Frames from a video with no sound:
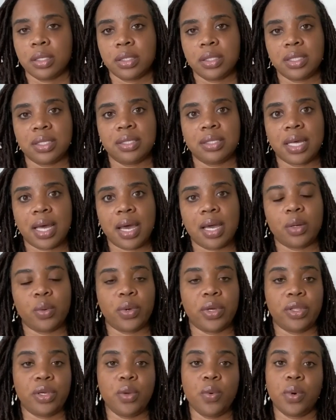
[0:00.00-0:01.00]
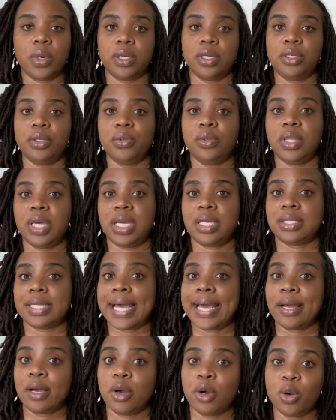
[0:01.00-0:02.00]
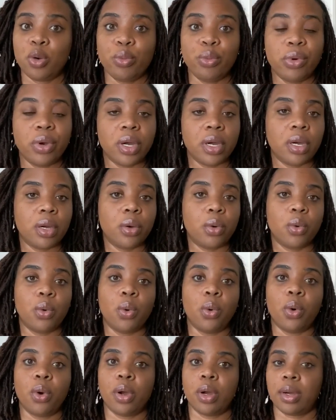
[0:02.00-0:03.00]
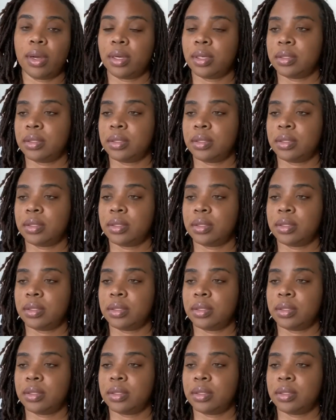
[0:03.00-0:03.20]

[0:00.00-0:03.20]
decide whether you want to do things like COBRA or